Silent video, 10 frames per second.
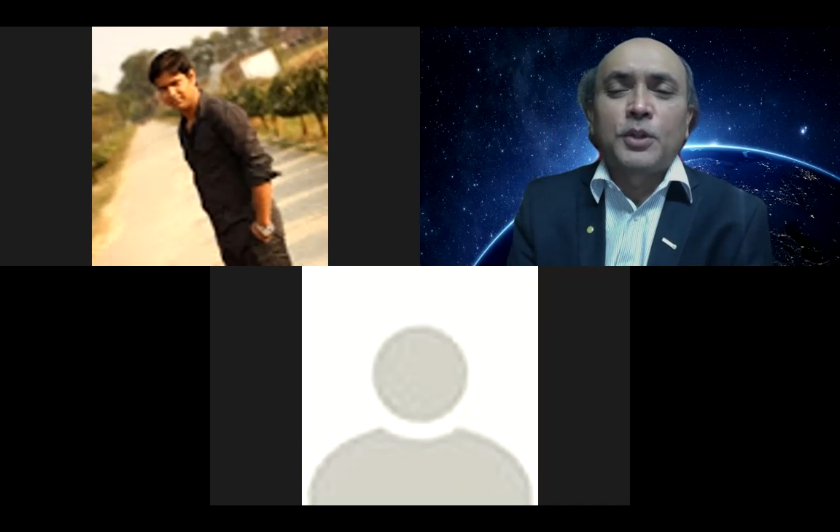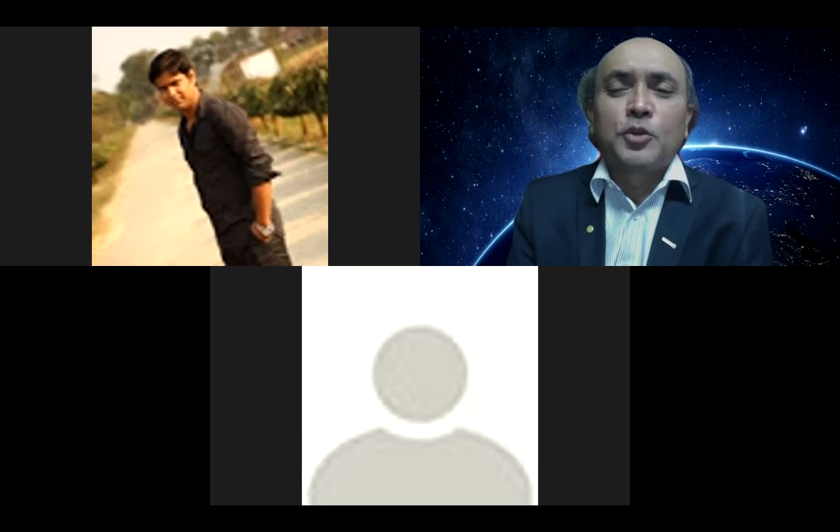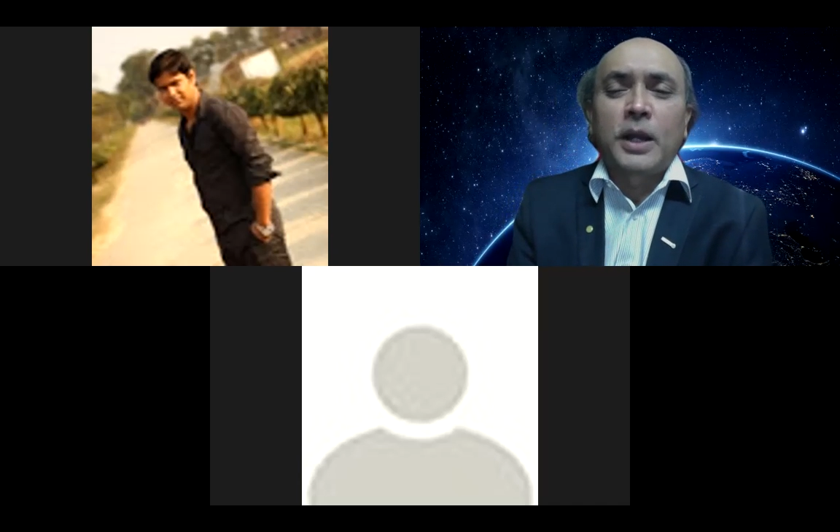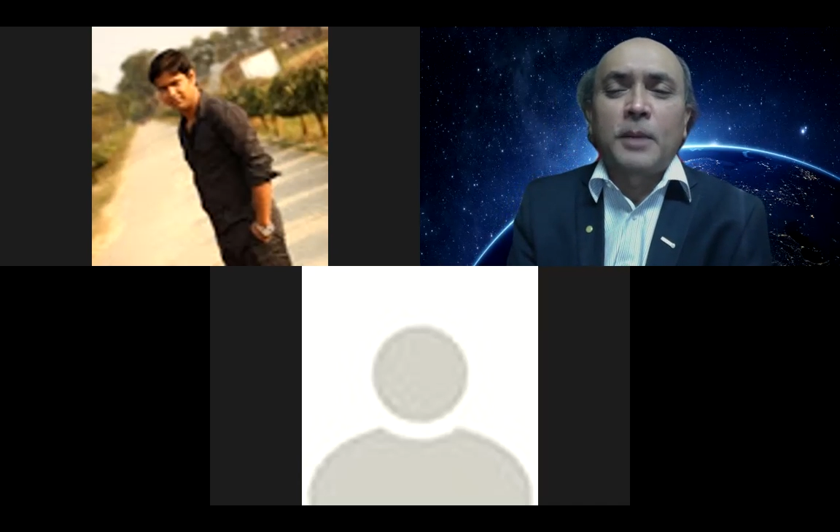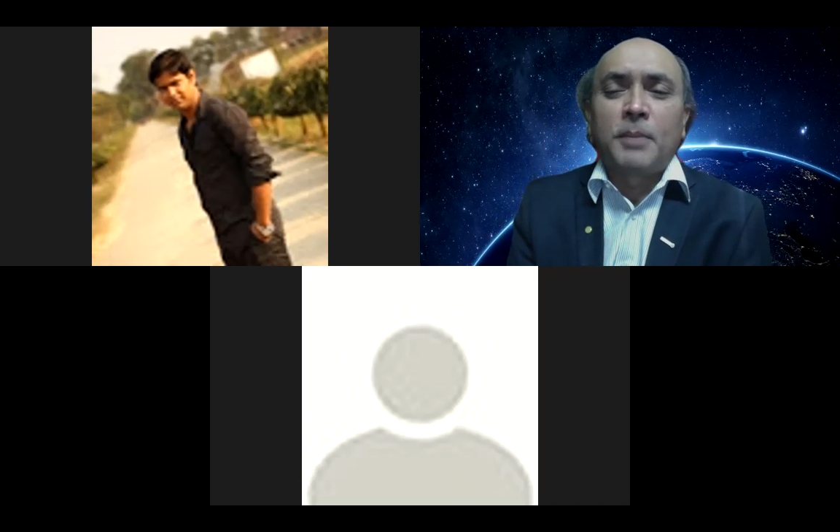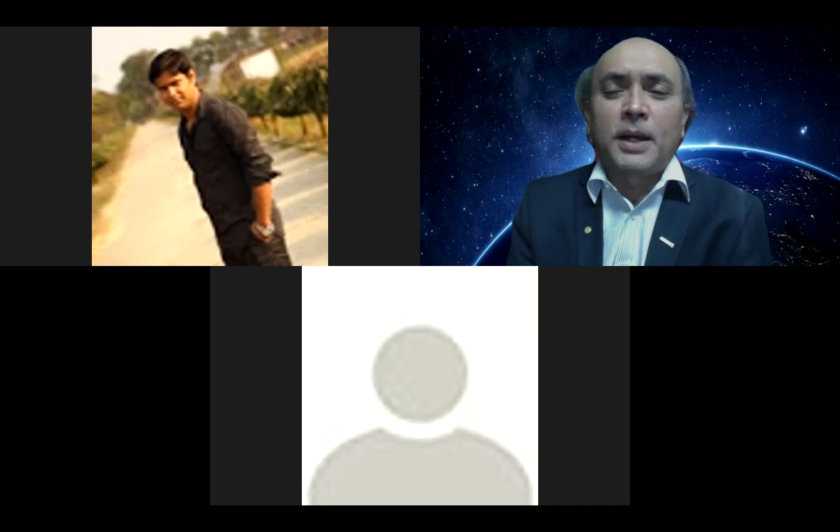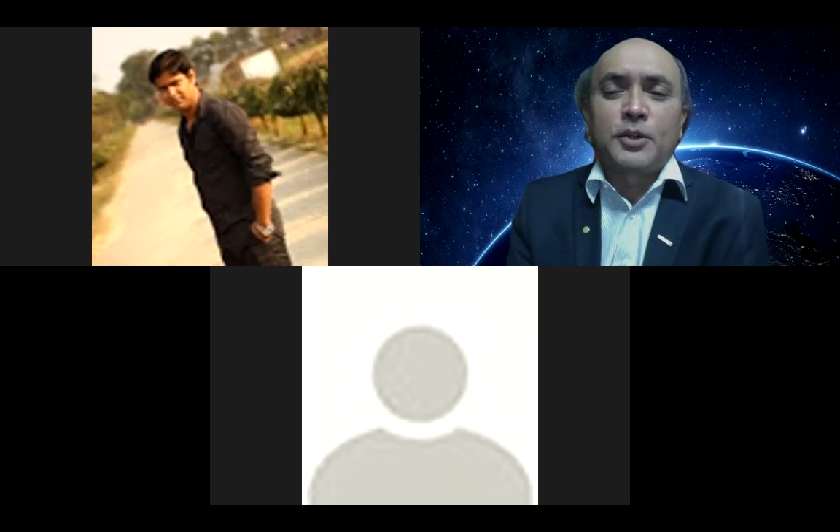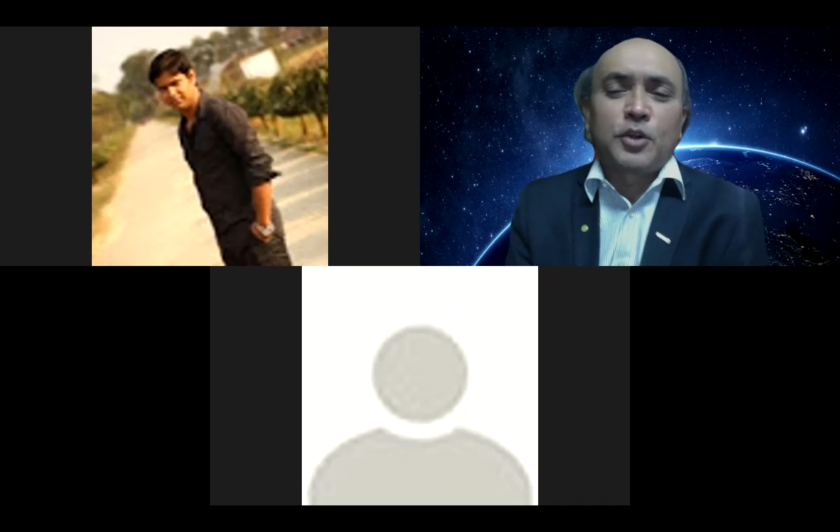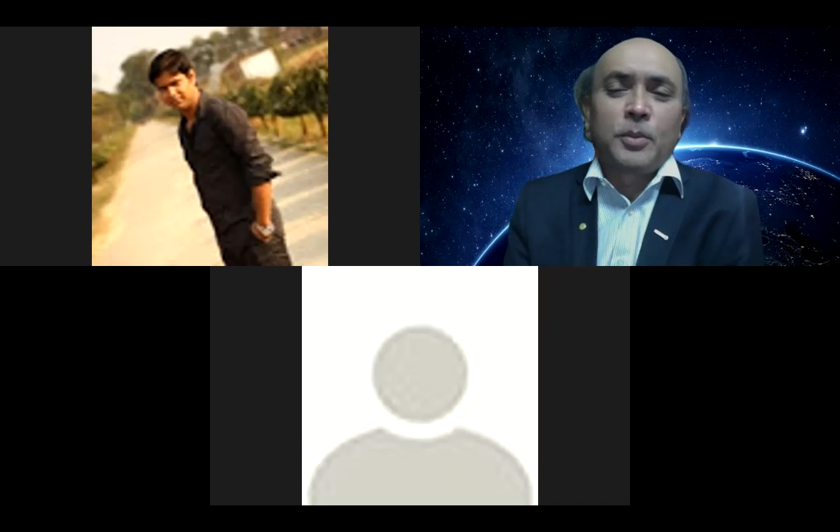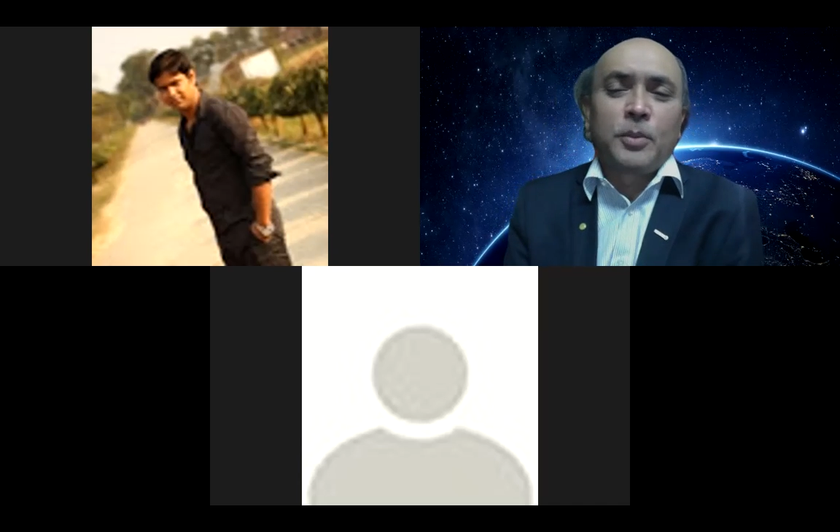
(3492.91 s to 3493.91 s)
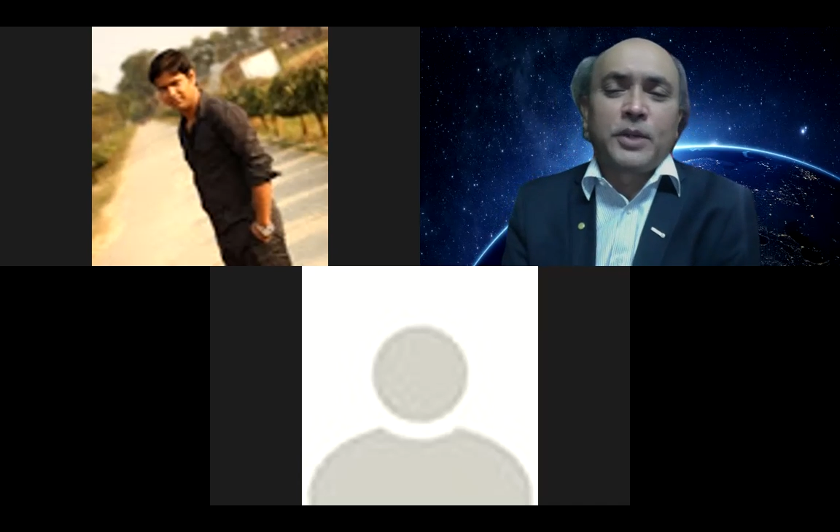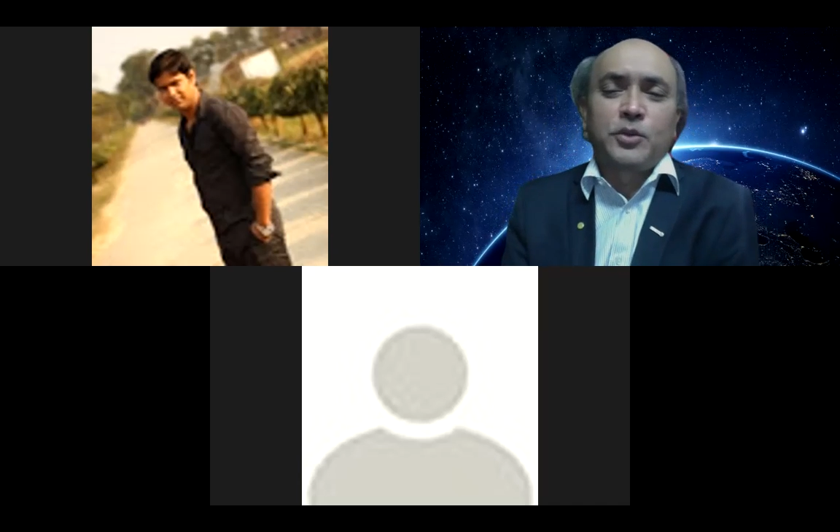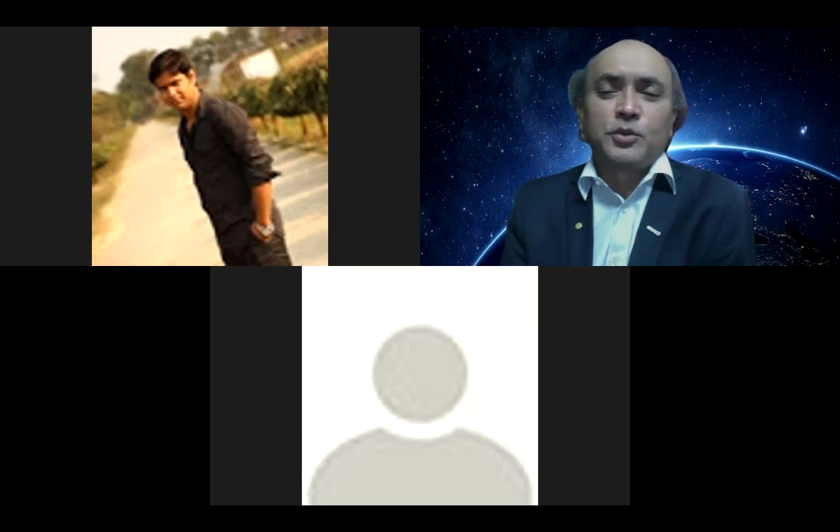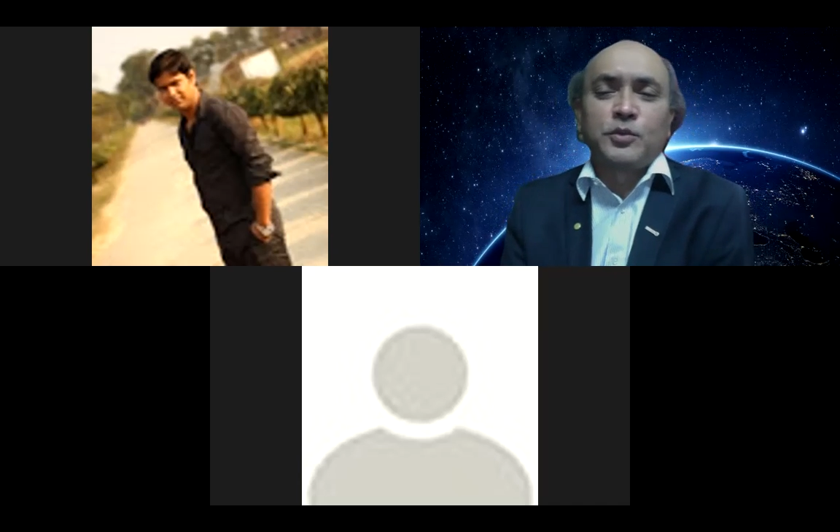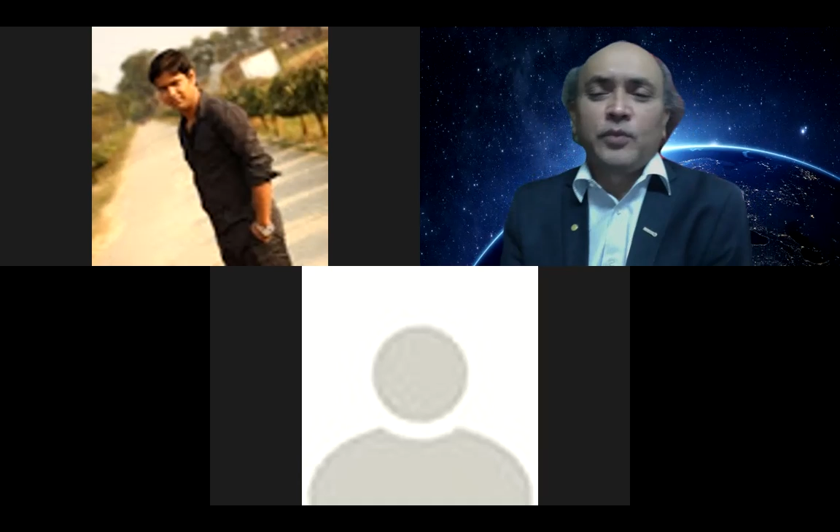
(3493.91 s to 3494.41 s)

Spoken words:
cucumber, tomato,